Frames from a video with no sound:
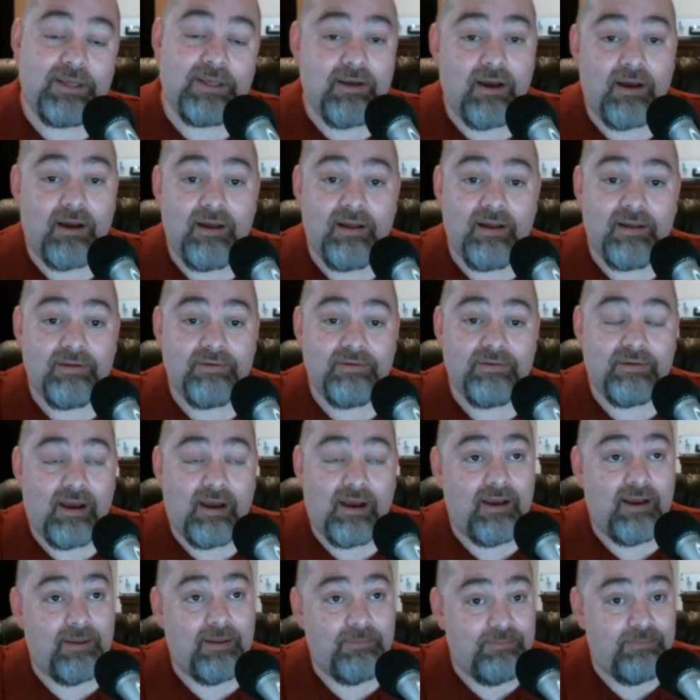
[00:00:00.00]
because
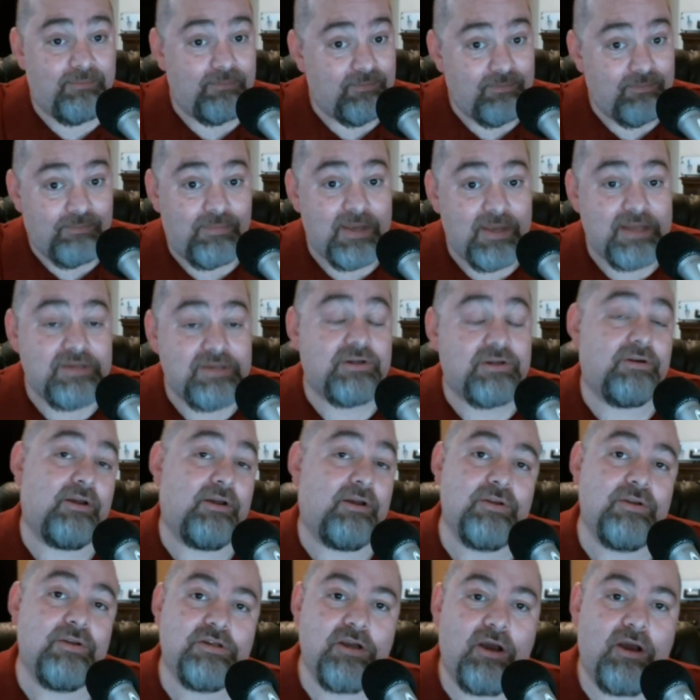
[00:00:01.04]
I mentioned
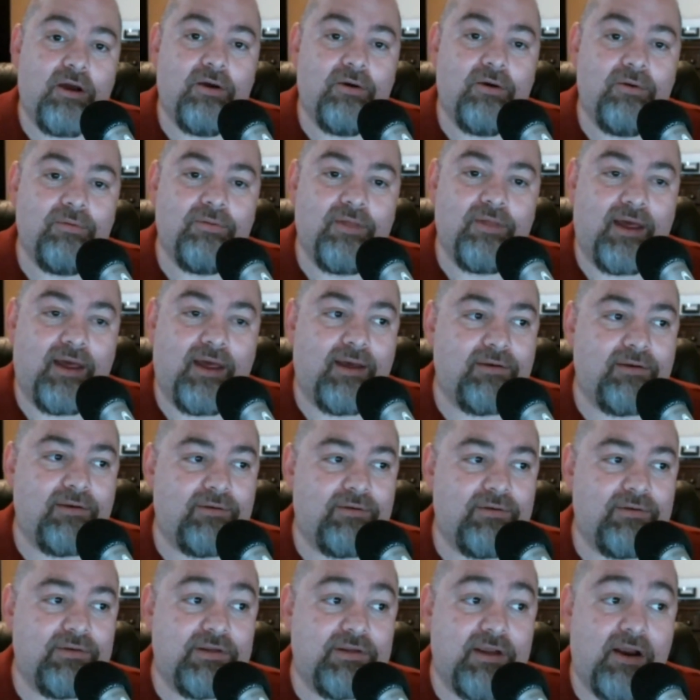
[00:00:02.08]
on the show
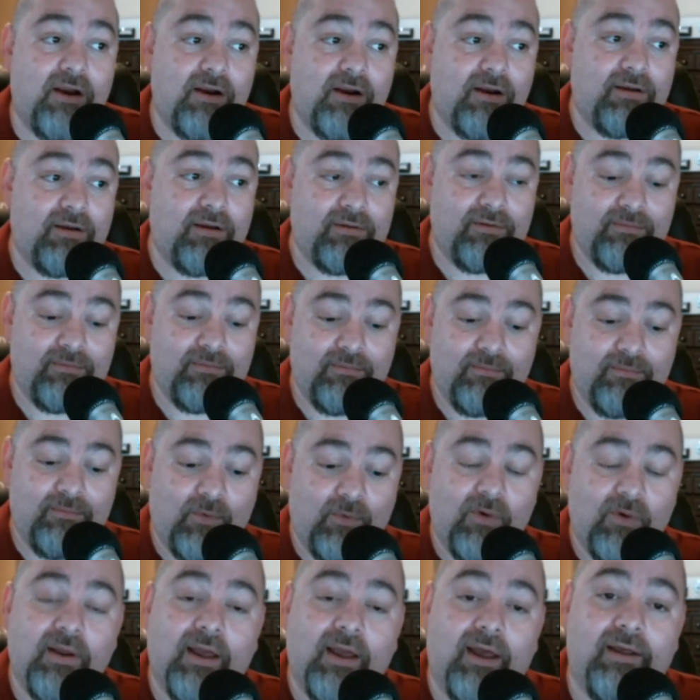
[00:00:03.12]
that Sarah
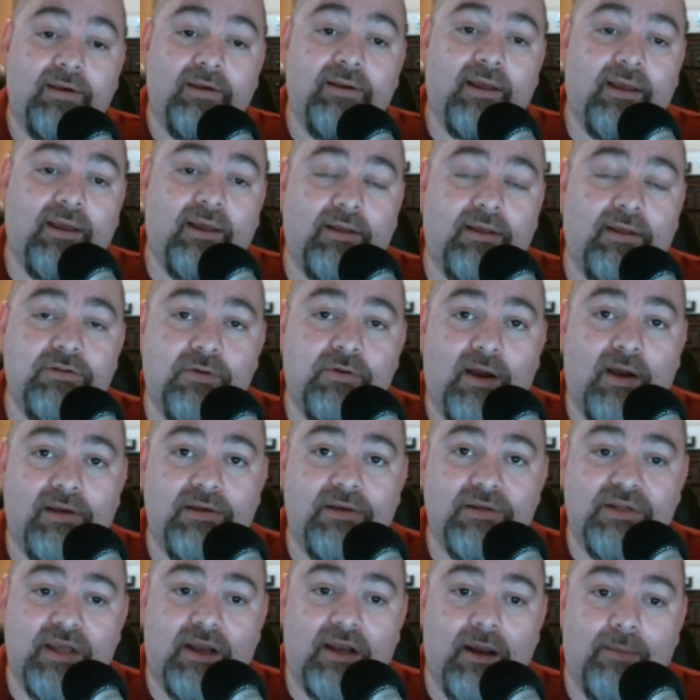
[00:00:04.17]
Morehead had
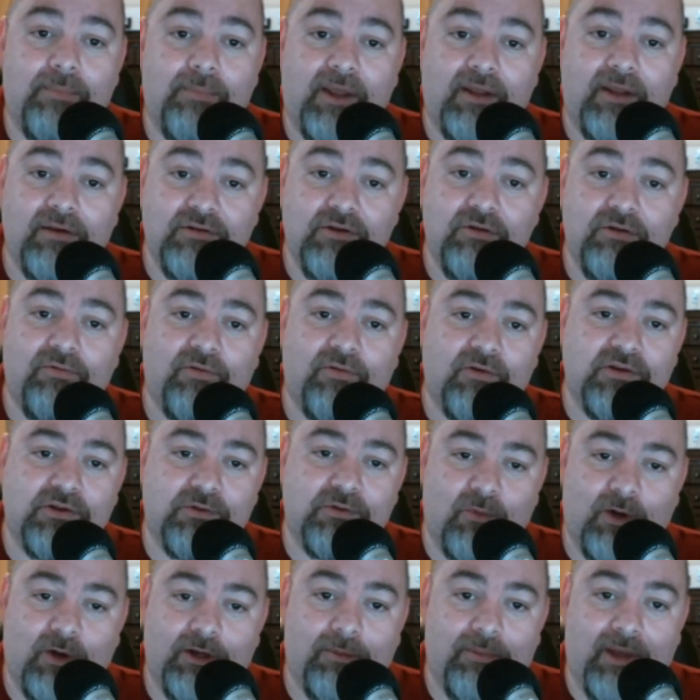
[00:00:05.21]
tried to set up a two
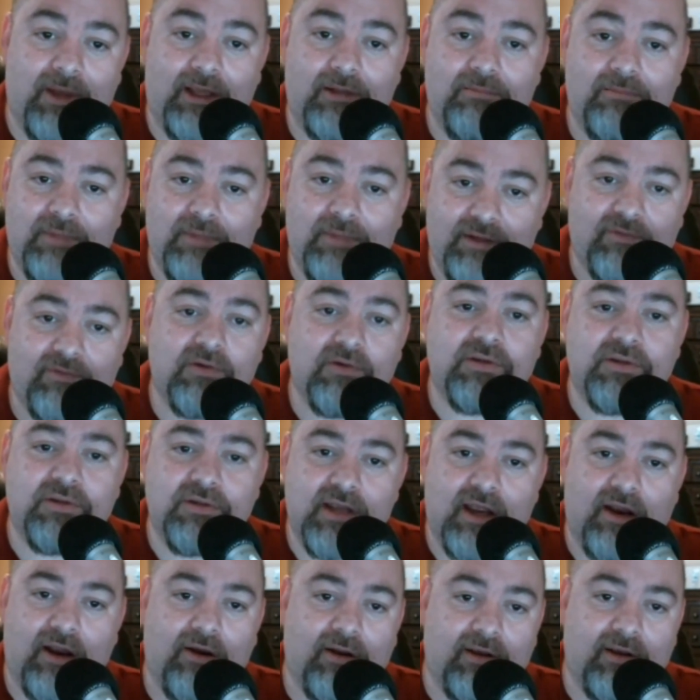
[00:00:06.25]
versus one debate, me
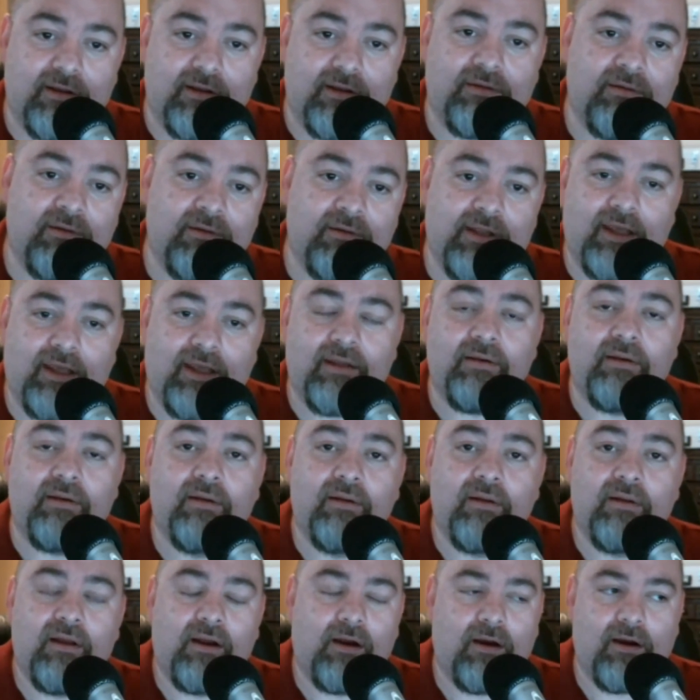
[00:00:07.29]
versus Eric and Kent,
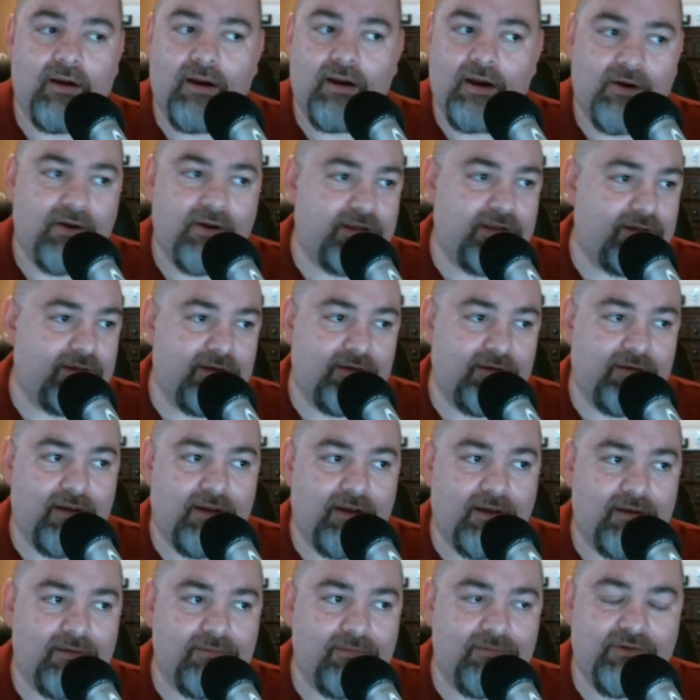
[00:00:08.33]
or Eric and
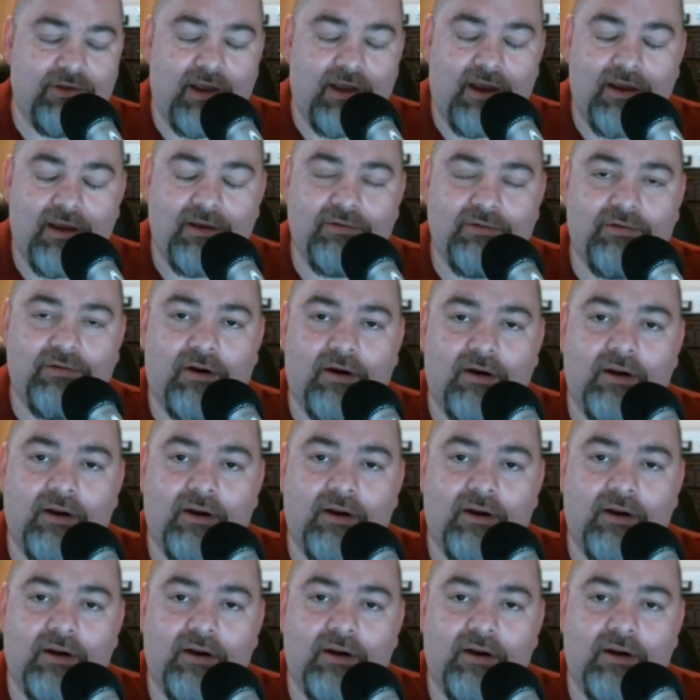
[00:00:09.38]
uh, Sye,